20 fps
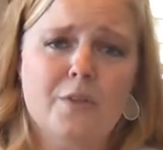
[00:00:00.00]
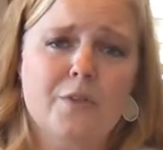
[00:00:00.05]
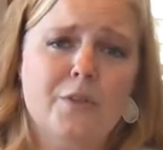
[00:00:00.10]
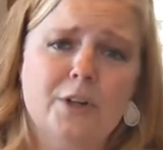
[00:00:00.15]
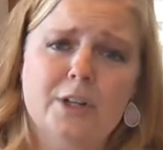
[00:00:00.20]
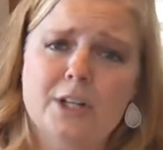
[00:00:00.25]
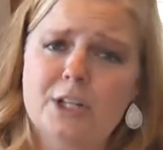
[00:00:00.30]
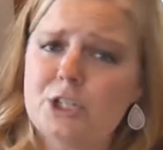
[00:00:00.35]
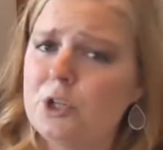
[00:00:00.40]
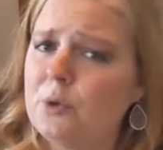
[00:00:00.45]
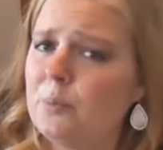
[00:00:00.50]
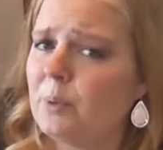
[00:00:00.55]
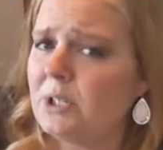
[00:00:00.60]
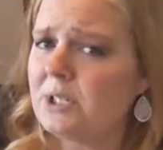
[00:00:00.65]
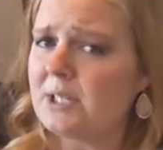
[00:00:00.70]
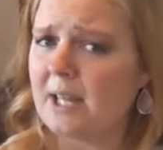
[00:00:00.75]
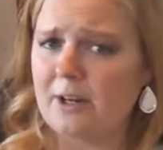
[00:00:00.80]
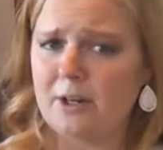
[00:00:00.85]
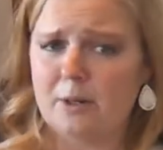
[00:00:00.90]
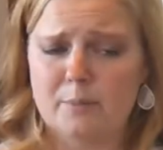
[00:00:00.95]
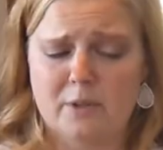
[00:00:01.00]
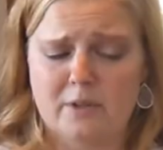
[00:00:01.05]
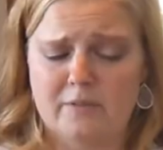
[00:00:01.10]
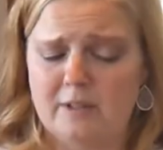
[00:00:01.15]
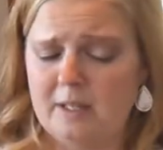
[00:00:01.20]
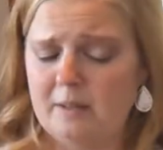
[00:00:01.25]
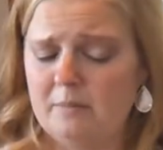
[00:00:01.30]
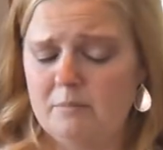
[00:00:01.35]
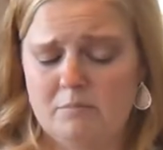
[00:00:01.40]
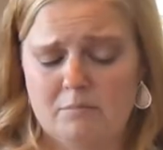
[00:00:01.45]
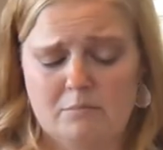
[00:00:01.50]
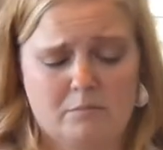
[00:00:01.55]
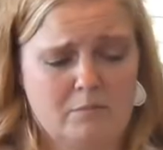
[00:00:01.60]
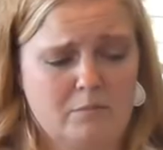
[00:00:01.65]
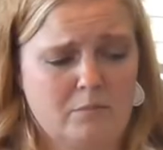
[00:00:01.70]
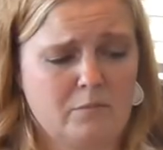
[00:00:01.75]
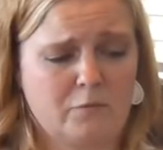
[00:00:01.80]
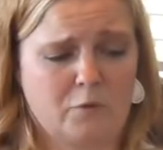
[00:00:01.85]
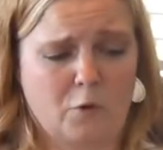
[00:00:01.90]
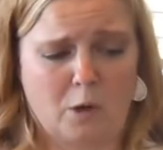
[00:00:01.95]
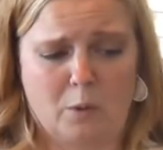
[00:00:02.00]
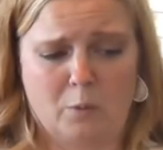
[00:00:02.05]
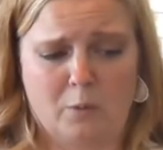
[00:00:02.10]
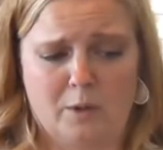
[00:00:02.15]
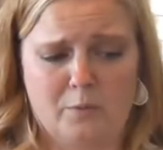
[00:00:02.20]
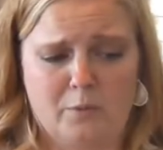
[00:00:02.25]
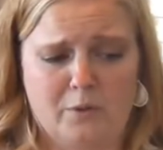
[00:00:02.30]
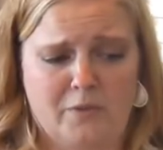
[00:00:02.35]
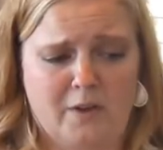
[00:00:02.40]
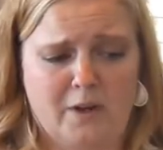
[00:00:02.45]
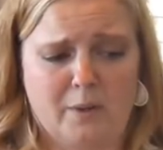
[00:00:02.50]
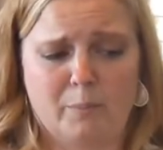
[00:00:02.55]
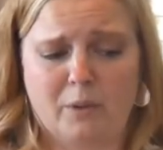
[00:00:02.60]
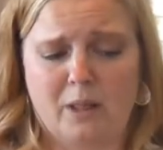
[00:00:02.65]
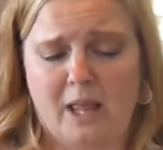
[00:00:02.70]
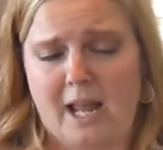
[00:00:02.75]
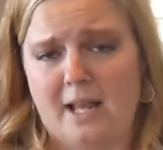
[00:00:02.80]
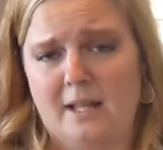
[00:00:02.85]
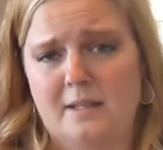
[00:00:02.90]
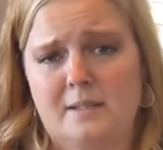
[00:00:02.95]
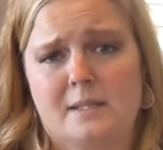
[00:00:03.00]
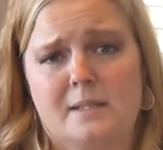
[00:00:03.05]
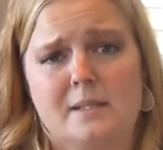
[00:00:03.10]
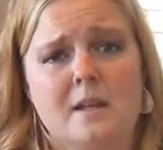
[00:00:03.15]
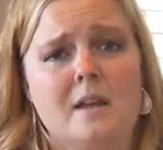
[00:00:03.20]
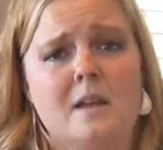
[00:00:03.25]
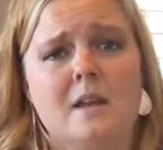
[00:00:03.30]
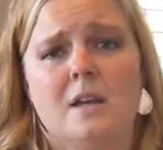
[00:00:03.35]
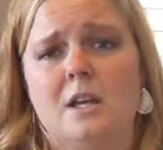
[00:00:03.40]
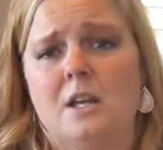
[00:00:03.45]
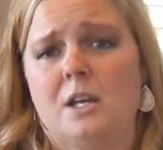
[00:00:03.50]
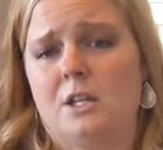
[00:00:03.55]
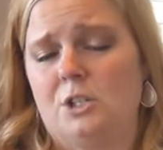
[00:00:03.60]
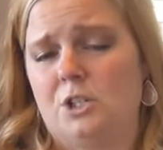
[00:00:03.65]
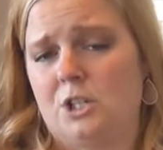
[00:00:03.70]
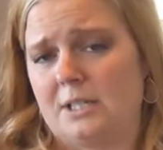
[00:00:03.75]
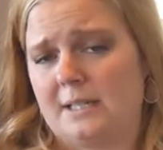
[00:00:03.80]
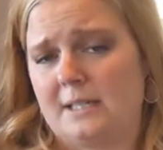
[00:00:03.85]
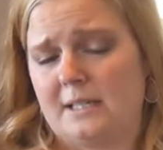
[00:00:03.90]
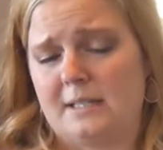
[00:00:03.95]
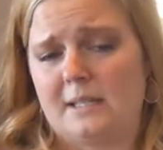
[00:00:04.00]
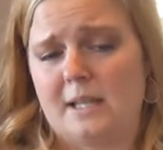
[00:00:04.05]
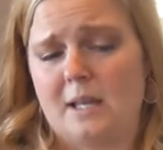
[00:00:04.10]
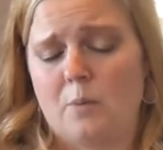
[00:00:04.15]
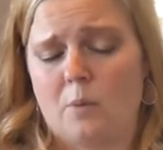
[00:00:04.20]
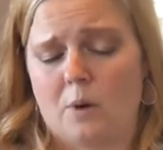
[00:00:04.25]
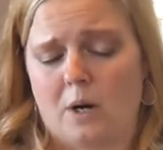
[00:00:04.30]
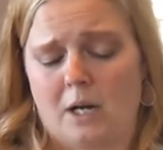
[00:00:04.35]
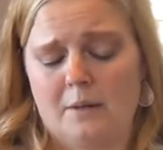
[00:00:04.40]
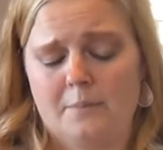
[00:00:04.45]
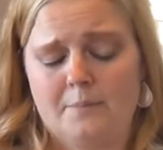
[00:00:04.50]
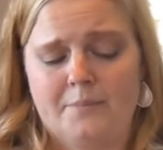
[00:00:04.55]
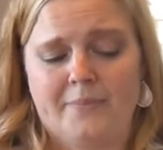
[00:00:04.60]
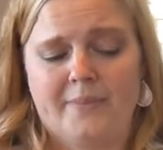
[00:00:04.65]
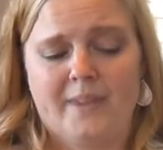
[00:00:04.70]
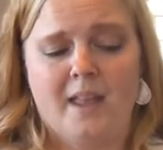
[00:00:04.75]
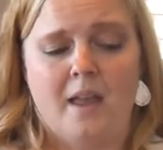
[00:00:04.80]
32% are moving forward with their plans just as they were.